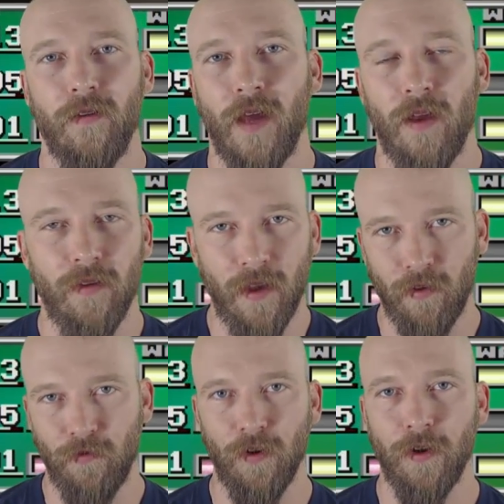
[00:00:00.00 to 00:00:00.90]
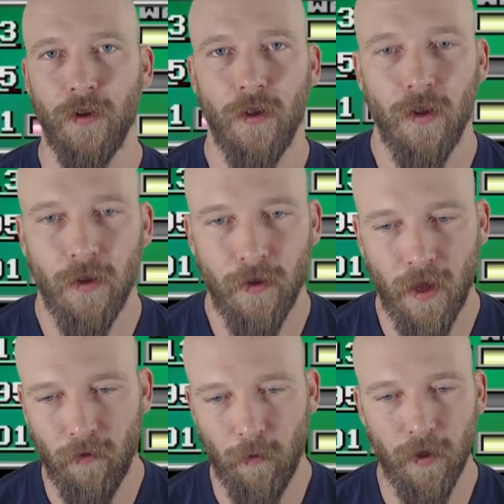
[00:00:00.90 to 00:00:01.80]
to these guys, and that's fun to
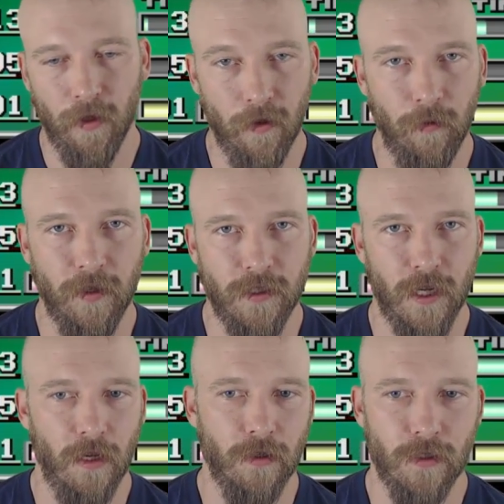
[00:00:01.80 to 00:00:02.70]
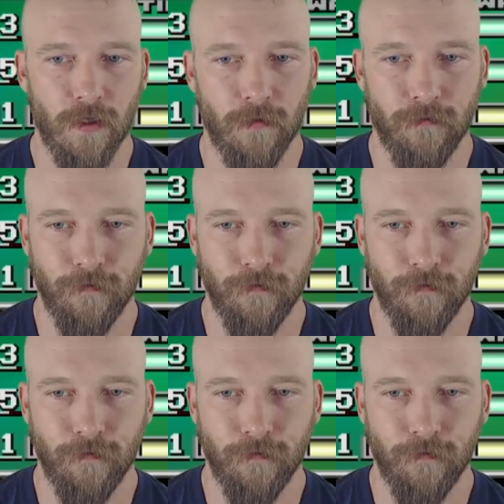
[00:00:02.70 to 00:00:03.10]
have it be a little bit challenging.